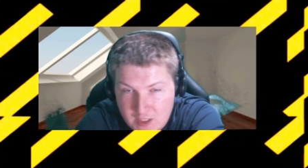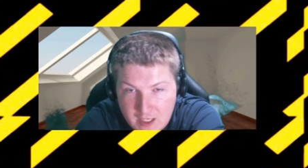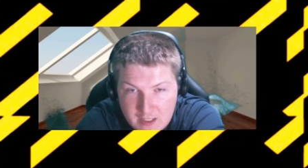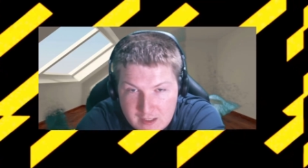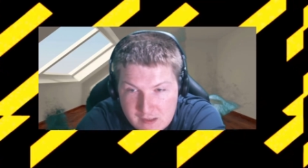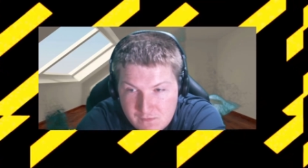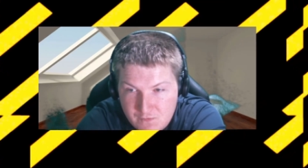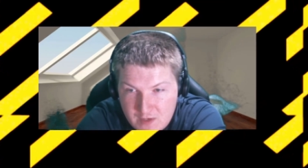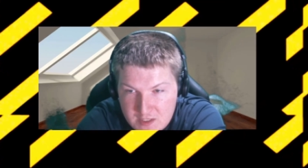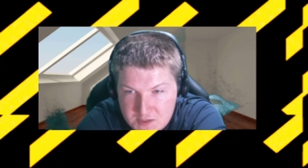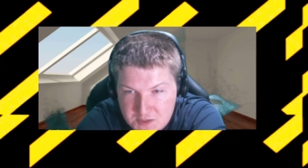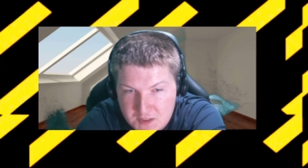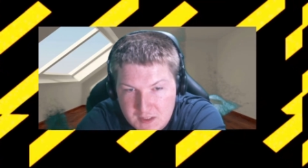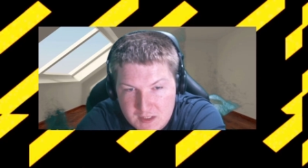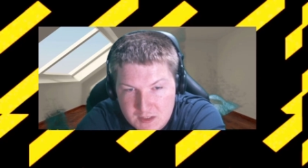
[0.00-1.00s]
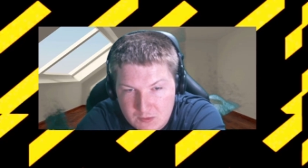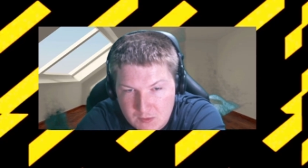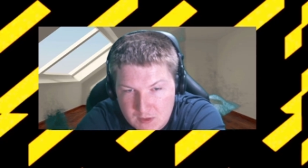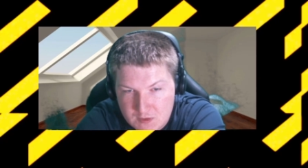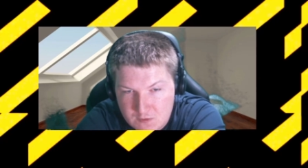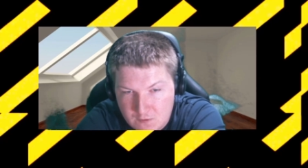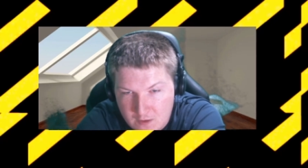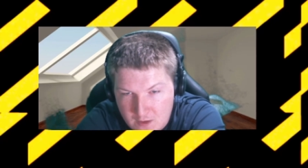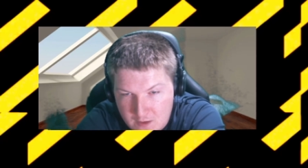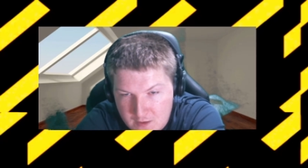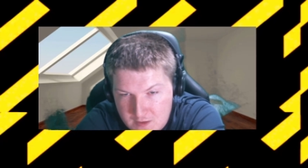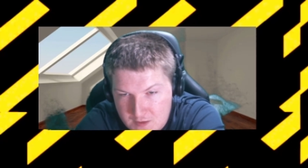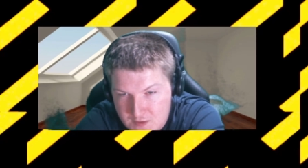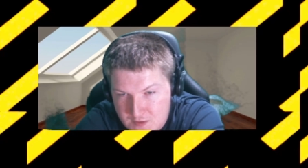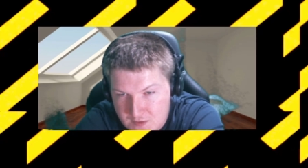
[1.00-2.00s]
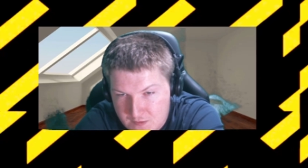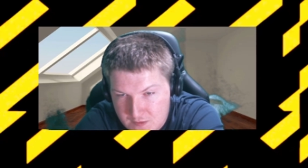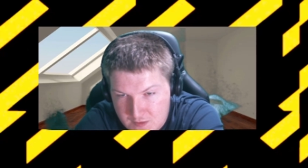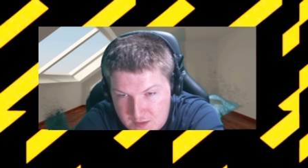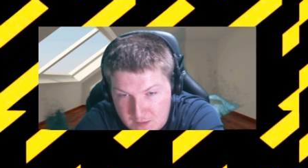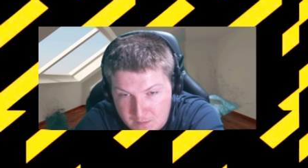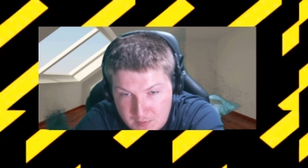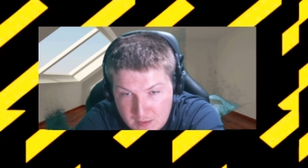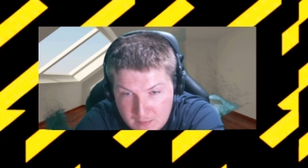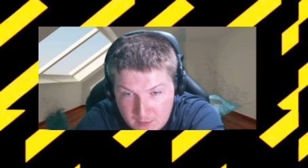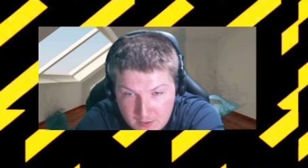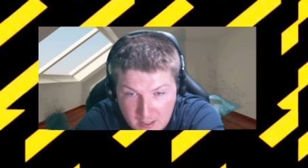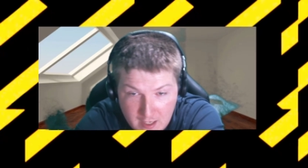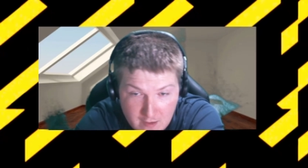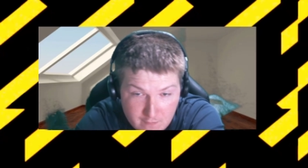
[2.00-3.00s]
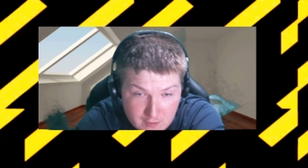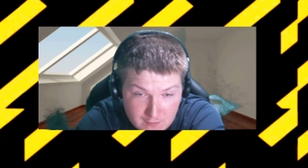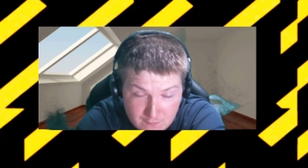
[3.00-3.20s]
gotten invested into it, as far as some people have. And